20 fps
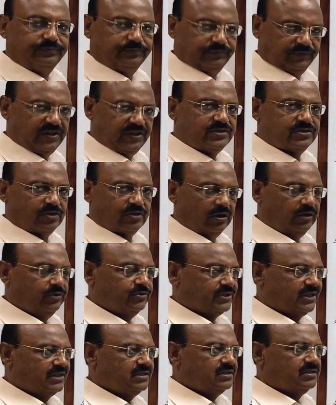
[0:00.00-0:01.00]
these
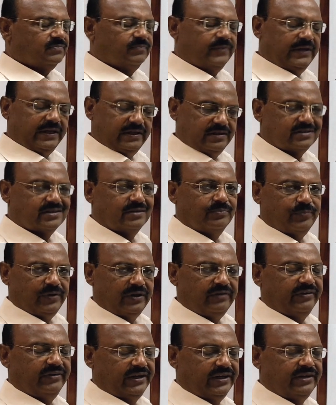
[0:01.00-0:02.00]
solutions. Very simple,
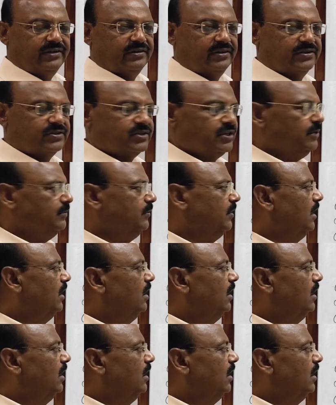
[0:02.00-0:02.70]
very interesting.